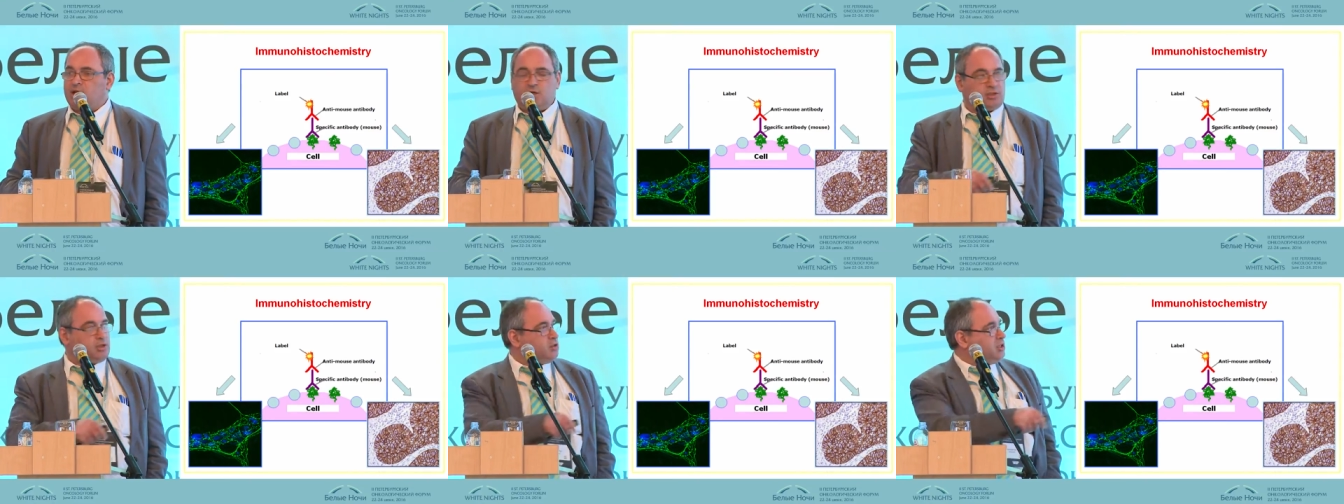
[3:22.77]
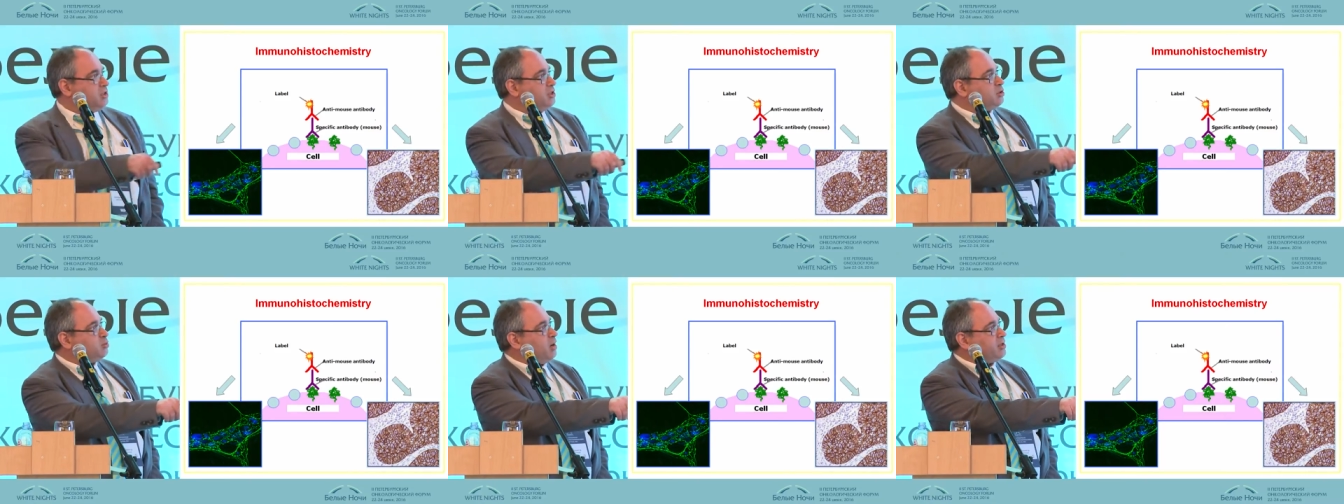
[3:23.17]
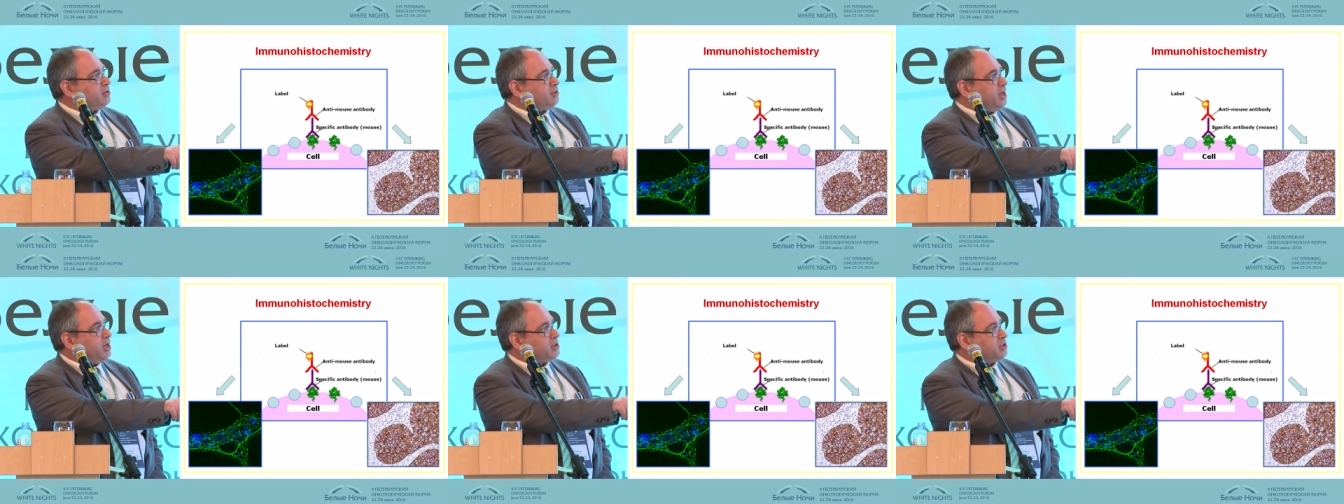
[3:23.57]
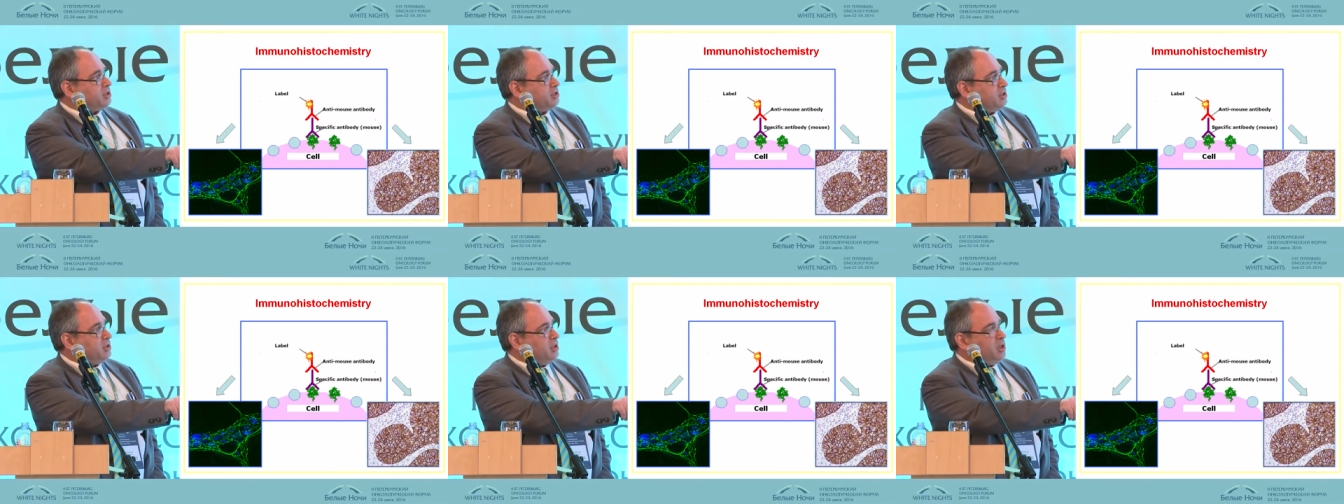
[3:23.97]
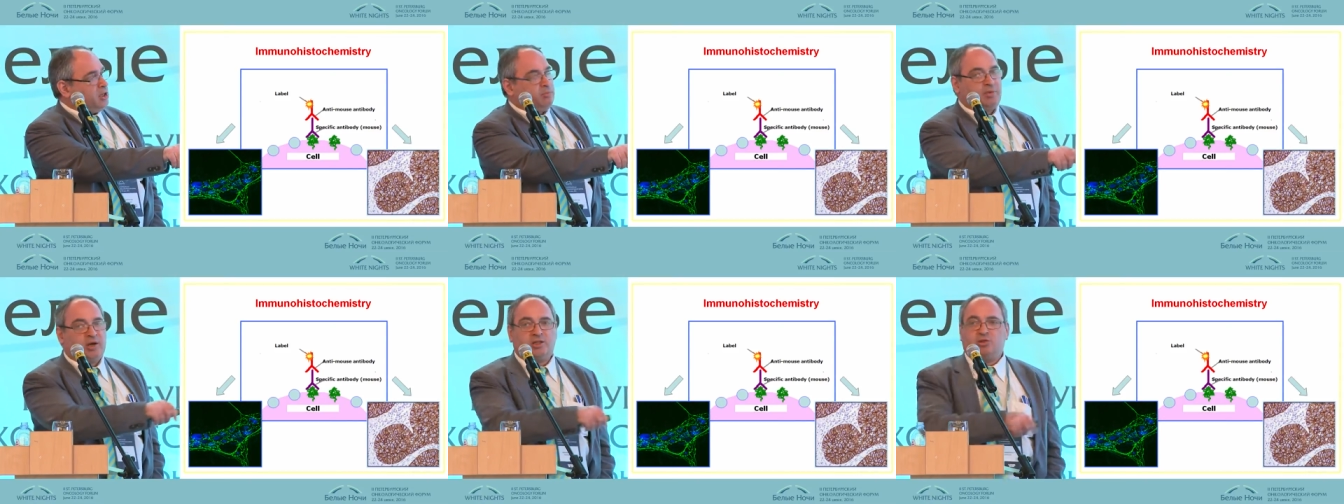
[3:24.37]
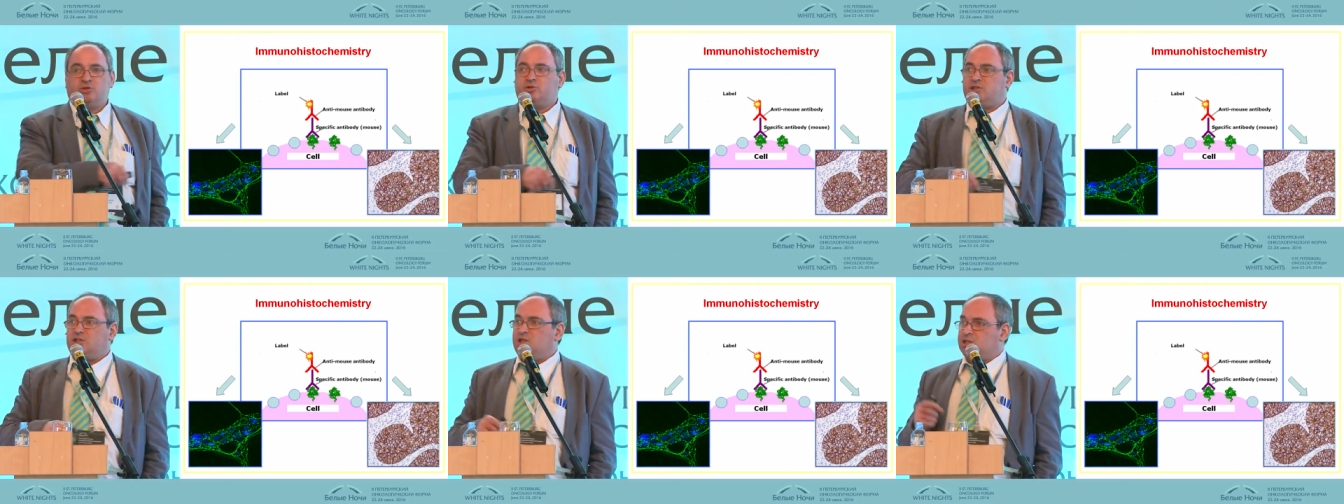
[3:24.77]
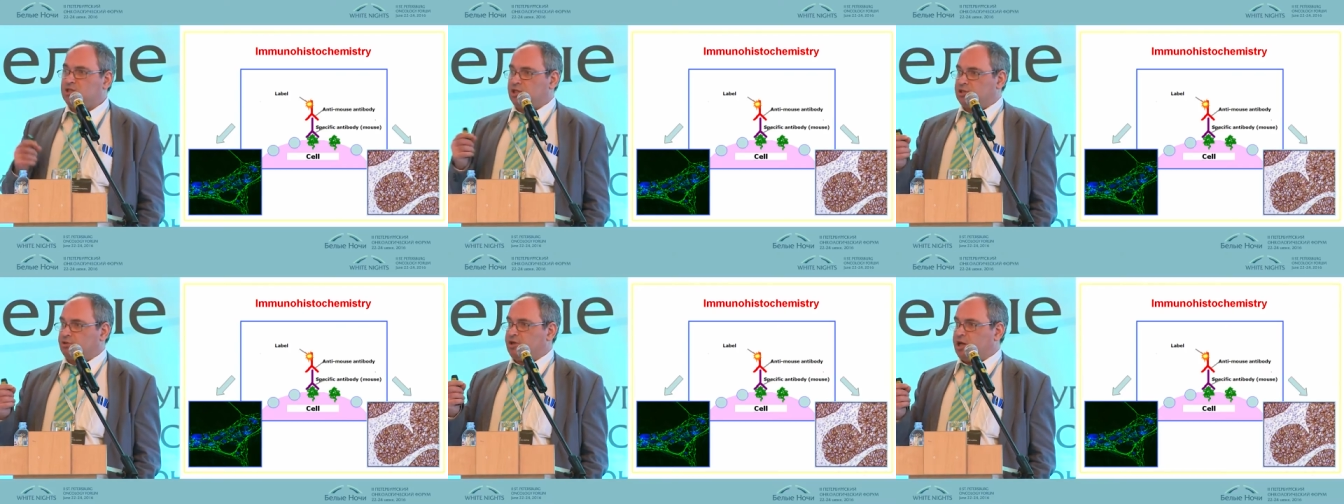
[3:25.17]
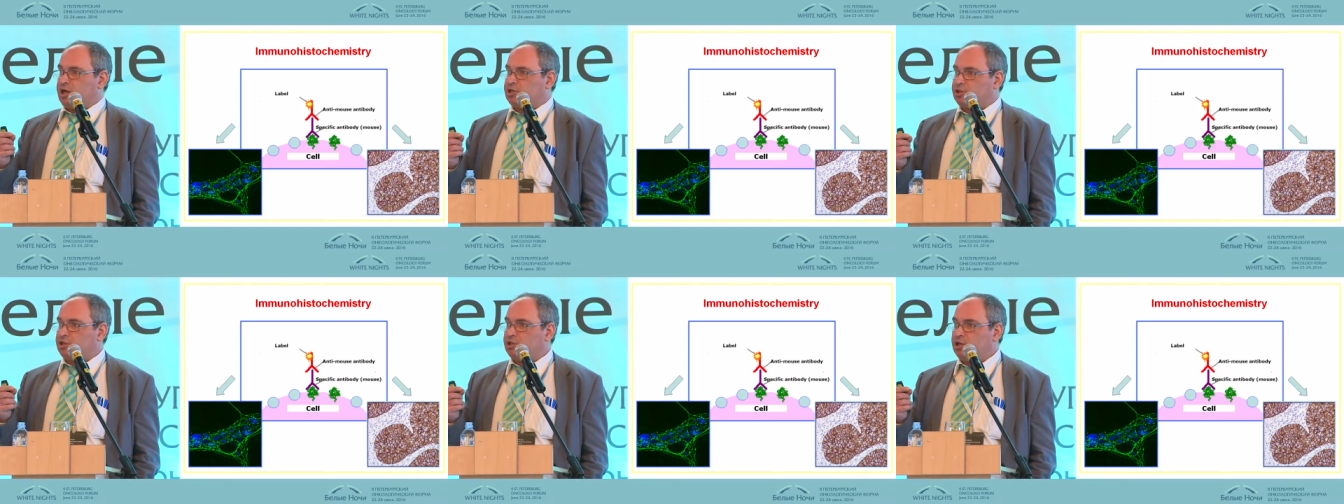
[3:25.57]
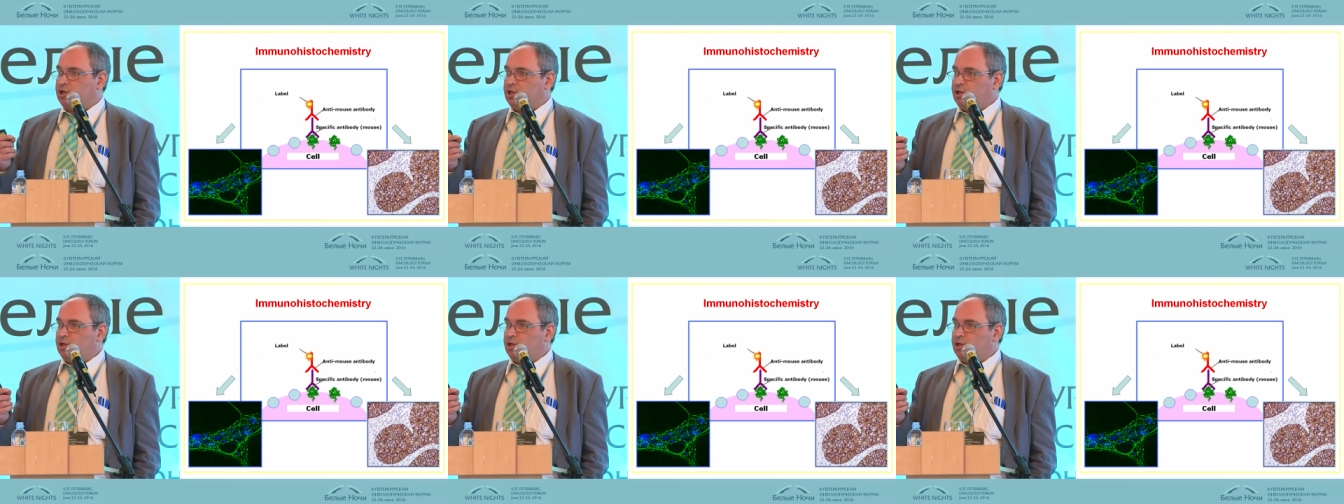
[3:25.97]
So this is one reaction, but to see this reaction,